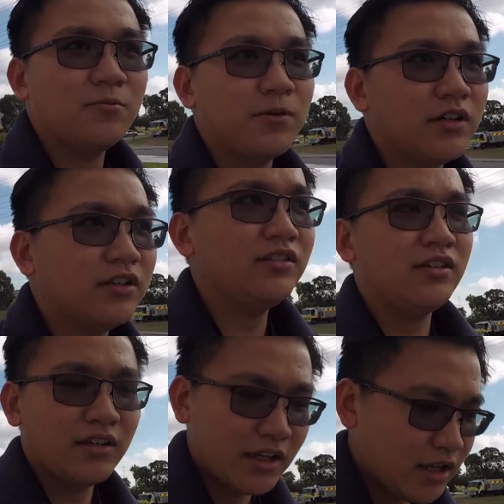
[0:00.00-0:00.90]
fun,
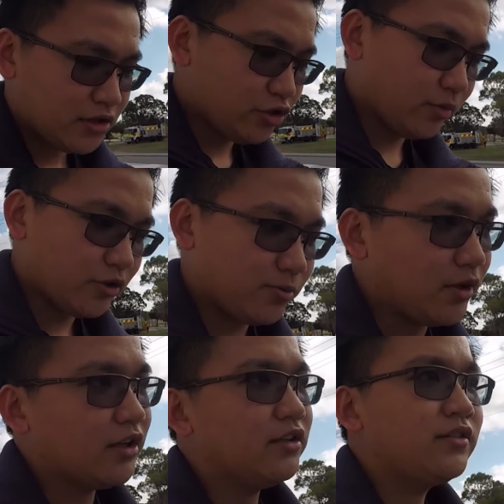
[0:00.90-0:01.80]
so much
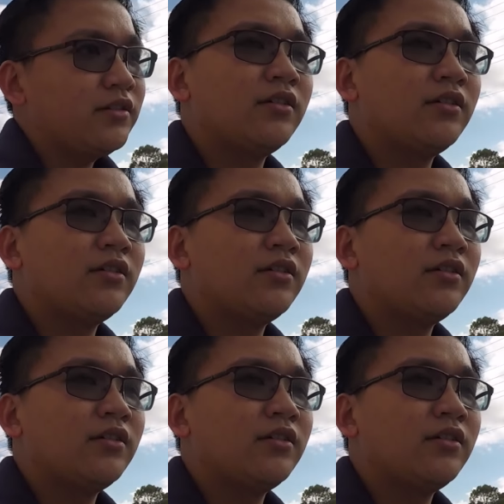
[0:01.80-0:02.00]
fun.